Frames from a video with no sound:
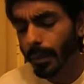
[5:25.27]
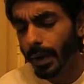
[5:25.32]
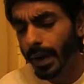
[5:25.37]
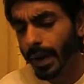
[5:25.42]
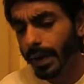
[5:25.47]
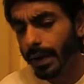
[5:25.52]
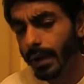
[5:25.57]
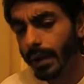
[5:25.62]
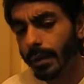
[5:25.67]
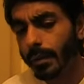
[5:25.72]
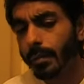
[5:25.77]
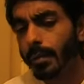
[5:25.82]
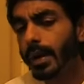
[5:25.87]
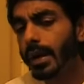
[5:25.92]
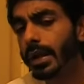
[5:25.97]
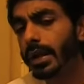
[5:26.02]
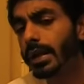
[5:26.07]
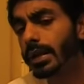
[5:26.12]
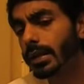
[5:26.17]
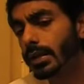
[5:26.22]
bet in
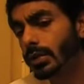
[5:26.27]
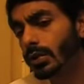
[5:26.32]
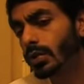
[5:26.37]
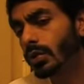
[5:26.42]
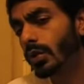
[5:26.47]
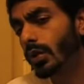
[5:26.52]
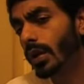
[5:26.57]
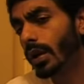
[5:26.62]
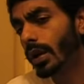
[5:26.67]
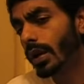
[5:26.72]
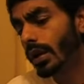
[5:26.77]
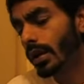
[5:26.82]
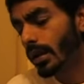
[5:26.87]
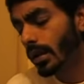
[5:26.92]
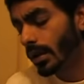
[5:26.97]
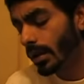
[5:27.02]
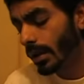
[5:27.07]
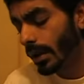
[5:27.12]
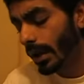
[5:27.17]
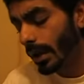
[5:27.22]
making the trade
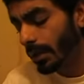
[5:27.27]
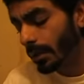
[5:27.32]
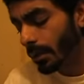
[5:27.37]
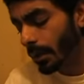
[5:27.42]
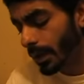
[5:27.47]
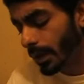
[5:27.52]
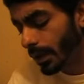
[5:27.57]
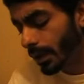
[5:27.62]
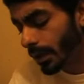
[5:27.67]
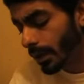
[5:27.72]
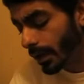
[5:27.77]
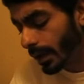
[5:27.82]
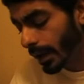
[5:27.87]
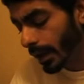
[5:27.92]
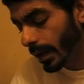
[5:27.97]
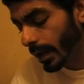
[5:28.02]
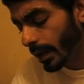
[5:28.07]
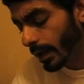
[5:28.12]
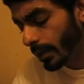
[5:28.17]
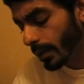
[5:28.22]
that way.
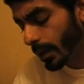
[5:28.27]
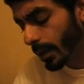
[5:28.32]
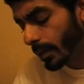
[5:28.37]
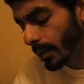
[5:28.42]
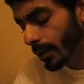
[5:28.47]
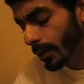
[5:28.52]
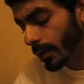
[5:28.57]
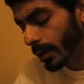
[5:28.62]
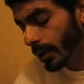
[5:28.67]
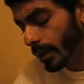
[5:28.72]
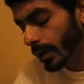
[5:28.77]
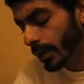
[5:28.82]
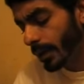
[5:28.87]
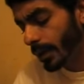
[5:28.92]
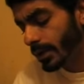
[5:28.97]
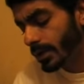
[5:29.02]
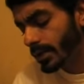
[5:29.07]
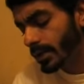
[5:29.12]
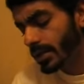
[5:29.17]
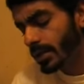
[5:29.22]
And maybe you can
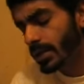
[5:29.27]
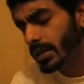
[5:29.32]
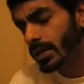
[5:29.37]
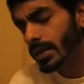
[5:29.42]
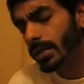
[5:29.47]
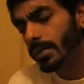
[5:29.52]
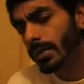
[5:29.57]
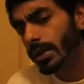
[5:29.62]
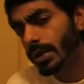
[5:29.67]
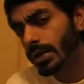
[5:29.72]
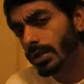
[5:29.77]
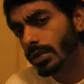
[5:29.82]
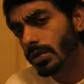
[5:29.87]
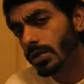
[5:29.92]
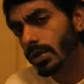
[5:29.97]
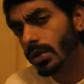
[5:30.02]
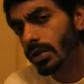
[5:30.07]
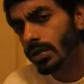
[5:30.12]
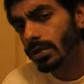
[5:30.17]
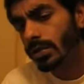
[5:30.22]
look at 60-minute
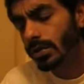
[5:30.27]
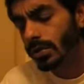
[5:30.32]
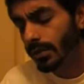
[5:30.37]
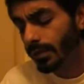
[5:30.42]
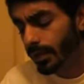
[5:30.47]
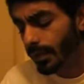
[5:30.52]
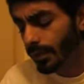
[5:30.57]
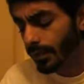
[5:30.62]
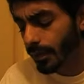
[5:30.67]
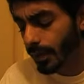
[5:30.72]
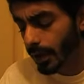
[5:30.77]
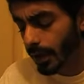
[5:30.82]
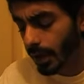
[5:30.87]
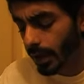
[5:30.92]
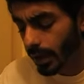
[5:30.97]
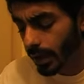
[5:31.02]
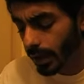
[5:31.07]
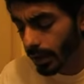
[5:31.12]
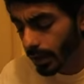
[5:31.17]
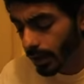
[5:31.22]
charts to
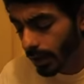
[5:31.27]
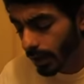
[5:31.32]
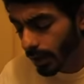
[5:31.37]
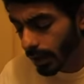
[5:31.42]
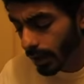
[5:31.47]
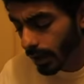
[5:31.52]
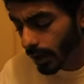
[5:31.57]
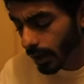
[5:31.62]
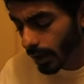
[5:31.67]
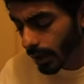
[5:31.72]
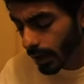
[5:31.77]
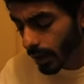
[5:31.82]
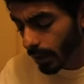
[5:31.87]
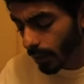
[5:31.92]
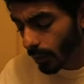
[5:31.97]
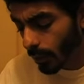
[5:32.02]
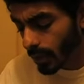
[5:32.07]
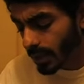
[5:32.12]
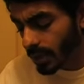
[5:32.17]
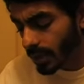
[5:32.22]
refine
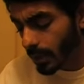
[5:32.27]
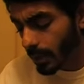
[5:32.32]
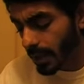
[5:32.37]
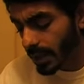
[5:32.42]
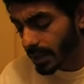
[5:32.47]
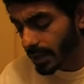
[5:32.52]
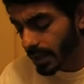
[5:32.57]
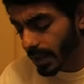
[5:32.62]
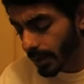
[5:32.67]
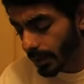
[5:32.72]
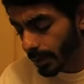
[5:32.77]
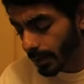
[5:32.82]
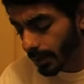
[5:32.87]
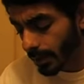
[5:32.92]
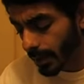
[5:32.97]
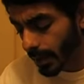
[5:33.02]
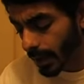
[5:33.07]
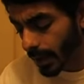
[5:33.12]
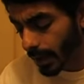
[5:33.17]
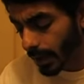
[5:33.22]
what's the best time
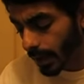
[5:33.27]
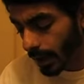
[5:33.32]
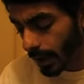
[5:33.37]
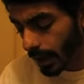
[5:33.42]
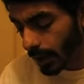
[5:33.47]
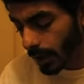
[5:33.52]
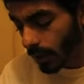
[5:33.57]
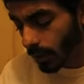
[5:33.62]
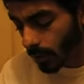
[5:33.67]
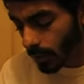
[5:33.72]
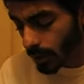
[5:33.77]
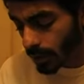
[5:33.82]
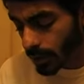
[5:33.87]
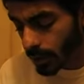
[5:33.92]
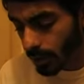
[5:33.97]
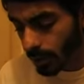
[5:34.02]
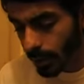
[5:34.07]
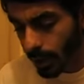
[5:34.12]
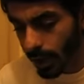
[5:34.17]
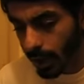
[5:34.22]
to buy. Like
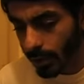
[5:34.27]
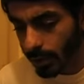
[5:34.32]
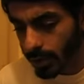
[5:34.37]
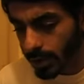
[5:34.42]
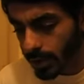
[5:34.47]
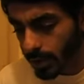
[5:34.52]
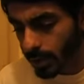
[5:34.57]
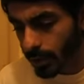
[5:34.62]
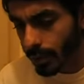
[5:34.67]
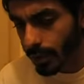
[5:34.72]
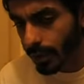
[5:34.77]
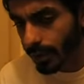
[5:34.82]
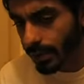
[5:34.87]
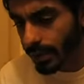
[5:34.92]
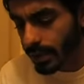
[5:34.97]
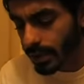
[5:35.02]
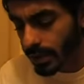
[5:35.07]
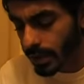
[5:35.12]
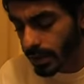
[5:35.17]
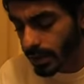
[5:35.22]
what's the bottom of support
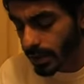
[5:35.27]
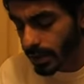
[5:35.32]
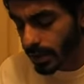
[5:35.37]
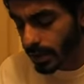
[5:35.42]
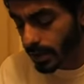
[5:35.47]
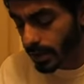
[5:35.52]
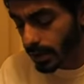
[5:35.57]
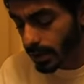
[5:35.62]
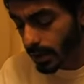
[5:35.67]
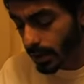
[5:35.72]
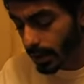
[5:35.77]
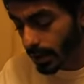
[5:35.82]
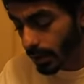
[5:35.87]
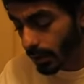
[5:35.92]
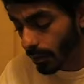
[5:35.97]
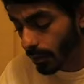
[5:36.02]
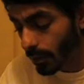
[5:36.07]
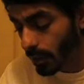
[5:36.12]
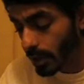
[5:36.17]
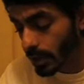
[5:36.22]
and resistance there,
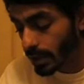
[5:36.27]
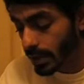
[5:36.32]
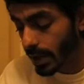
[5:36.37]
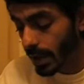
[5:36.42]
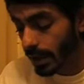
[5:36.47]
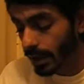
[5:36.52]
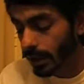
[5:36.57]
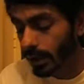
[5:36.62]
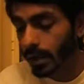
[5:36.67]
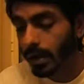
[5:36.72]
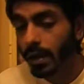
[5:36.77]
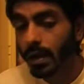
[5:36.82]
and where it's at